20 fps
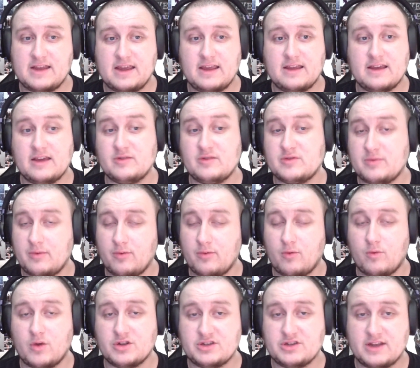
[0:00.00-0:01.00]
keeps people
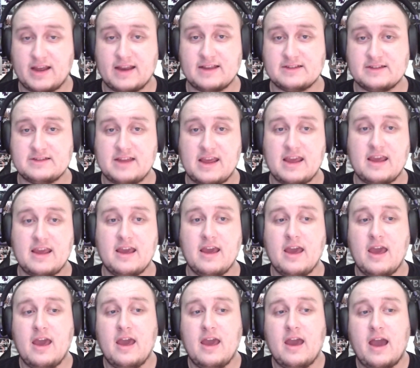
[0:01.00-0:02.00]
watching NXT.
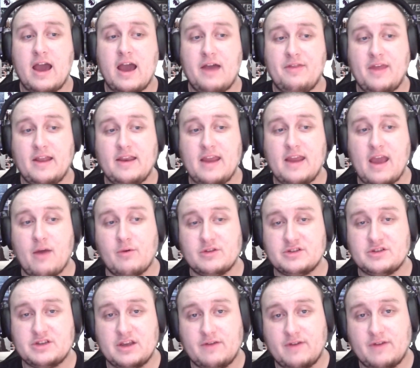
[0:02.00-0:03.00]
And then yeah, when
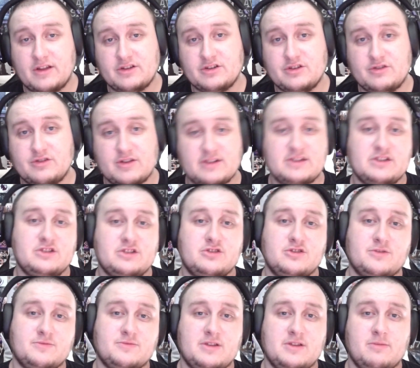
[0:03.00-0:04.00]
she eventually transitions
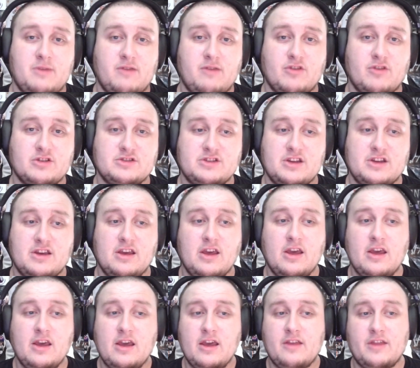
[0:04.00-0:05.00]
up to the main roster,
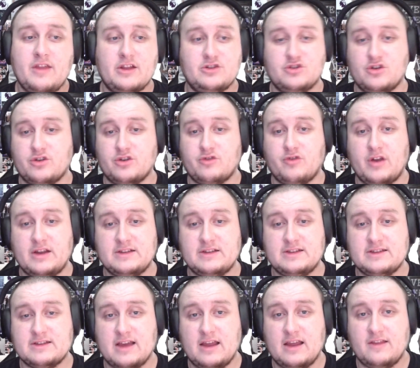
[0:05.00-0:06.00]
then Jordynne Grace
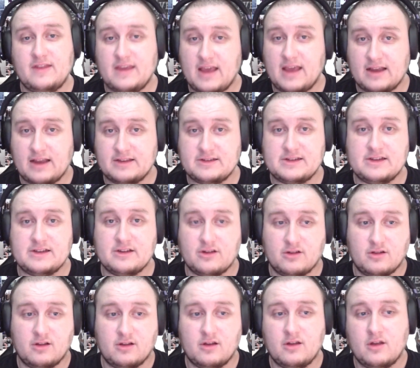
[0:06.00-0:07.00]
is like the
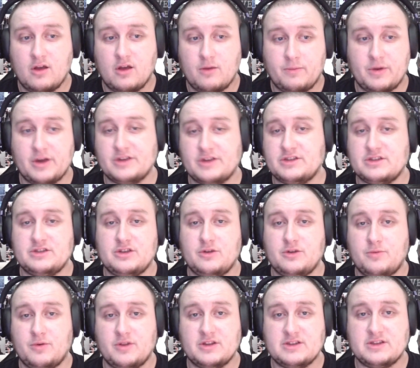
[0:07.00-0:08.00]
ideal person to
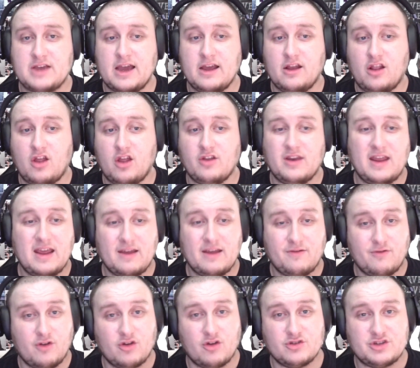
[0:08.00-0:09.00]
put the title on, if
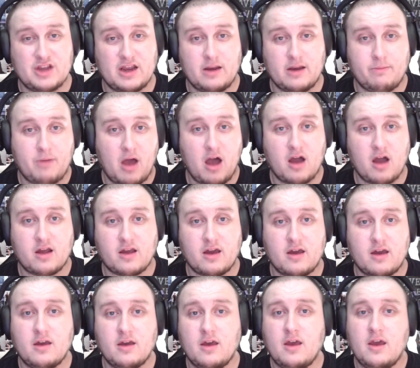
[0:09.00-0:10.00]
not Jada
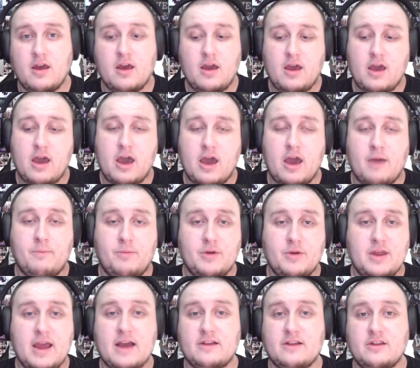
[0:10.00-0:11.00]
Parker. But
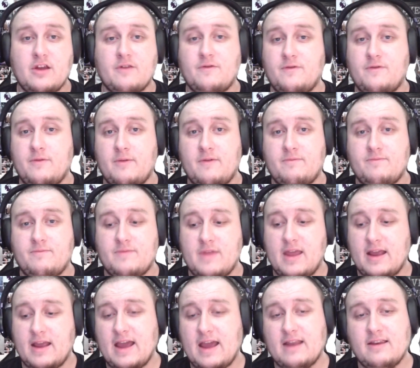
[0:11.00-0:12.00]
yeah, no,
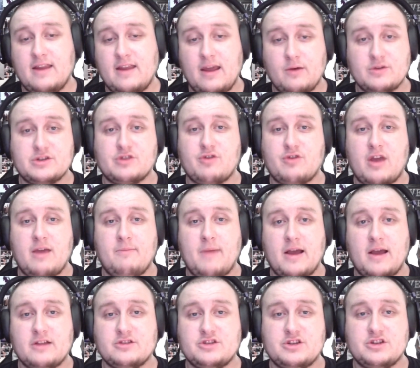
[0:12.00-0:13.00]
again, it was a great
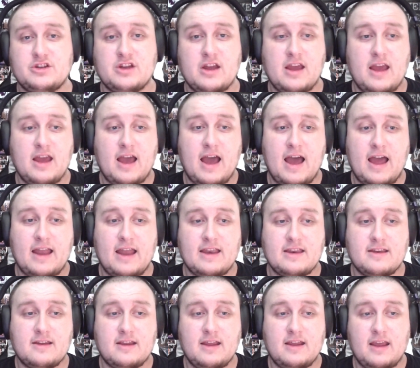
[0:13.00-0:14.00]
match,
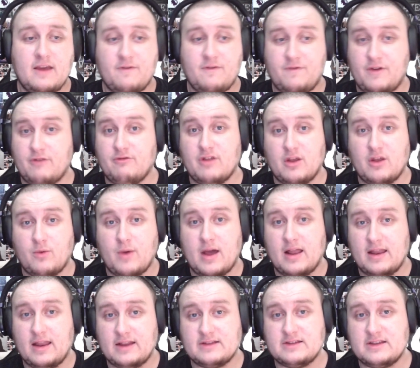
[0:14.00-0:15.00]
and it fit really well
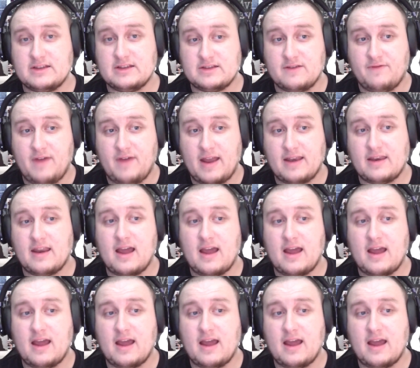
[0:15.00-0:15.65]
into this event.